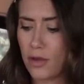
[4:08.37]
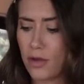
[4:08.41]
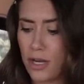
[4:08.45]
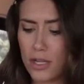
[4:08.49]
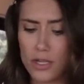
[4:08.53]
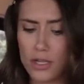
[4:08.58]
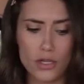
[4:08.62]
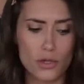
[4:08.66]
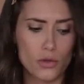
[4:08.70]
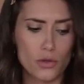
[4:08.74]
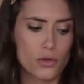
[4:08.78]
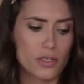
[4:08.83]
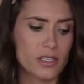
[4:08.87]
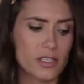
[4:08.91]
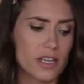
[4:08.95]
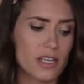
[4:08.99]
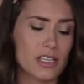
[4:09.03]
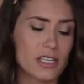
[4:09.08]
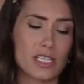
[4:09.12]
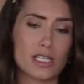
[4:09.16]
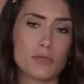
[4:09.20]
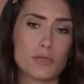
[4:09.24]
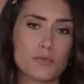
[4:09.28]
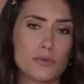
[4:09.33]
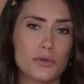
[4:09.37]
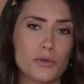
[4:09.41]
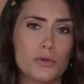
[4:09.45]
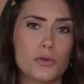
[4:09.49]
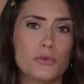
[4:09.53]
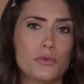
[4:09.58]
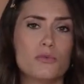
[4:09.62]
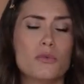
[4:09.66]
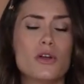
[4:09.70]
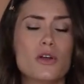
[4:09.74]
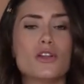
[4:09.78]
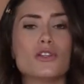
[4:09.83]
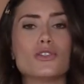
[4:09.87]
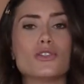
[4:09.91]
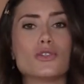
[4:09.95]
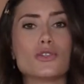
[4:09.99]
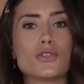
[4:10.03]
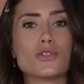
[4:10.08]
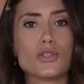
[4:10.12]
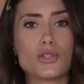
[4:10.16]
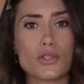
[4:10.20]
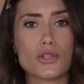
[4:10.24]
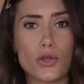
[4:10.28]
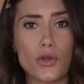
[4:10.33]
gonna use a spoon to
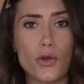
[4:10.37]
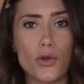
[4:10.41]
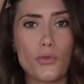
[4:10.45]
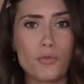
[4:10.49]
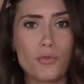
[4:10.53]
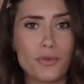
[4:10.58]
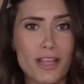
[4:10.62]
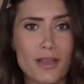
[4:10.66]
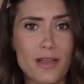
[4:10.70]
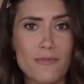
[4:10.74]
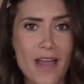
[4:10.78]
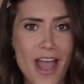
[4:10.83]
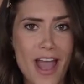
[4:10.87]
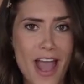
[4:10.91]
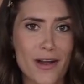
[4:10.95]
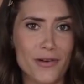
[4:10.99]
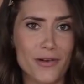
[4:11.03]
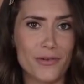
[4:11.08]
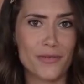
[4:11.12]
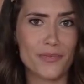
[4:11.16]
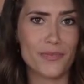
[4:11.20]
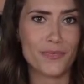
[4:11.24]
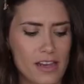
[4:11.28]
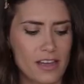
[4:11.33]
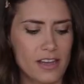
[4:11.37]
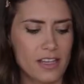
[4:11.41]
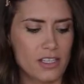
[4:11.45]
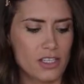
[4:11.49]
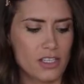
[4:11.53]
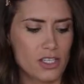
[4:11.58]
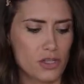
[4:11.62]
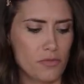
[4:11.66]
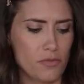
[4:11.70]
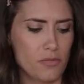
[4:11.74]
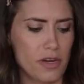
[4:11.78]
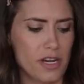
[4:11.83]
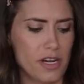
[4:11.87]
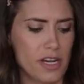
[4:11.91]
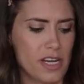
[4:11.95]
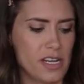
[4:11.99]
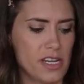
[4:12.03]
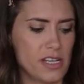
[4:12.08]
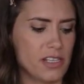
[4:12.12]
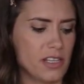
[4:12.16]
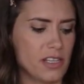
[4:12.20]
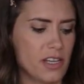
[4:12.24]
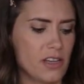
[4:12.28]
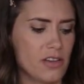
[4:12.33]
scoop them out. And it's super
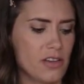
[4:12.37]
easy.